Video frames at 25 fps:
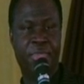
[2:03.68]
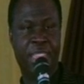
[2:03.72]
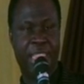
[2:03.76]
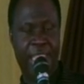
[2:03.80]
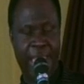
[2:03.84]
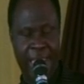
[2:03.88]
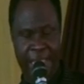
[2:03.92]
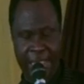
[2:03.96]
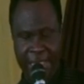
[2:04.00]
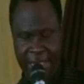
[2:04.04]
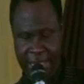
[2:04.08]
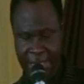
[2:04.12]

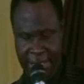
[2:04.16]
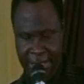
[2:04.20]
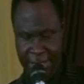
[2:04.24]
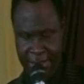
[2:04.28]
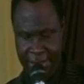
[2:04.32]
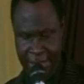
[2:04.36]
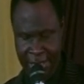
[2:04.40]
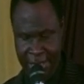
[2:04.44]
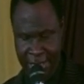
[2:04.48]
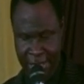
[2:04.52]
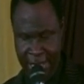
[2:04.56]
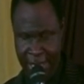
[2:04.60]
In the
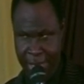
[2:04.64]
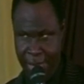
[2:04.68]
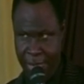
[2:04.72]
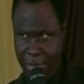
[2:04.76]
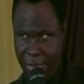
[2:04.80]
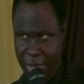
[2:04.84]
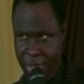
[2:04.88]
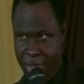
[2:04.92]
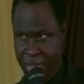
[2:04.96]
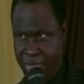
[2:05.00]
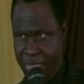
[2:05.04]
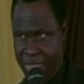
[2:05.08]
name
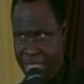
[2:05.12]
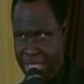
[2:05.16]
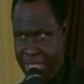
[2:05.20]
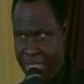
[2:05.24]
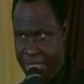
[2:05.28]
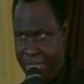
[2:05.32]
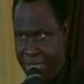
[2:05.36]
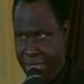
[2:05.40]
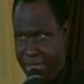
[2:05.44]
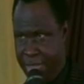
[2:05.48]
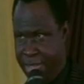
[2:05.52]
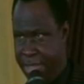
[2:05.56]
of
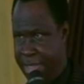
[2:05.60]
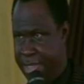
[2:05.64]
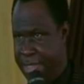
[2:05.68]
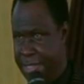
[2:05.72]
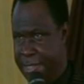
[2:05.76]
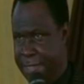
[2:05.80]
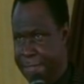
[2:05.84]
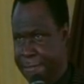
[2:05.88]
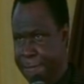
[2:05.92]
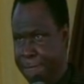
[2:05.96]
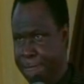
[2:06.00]
Jesus.